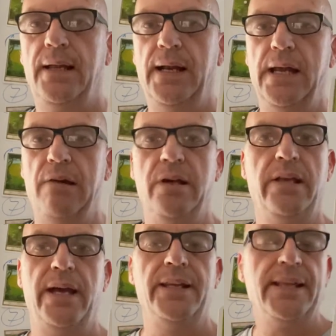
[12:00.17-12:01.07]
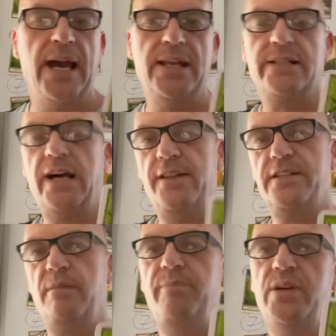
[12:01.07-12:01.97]
clear, okay? And again, it's like this
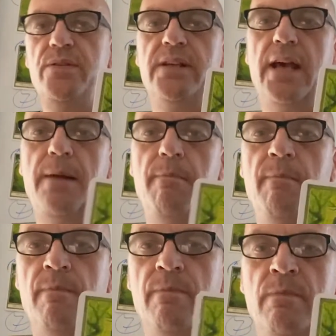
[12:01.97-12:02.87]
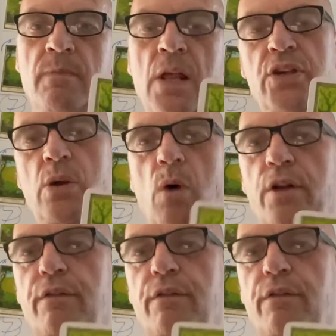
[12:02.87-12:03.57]
computer game. You want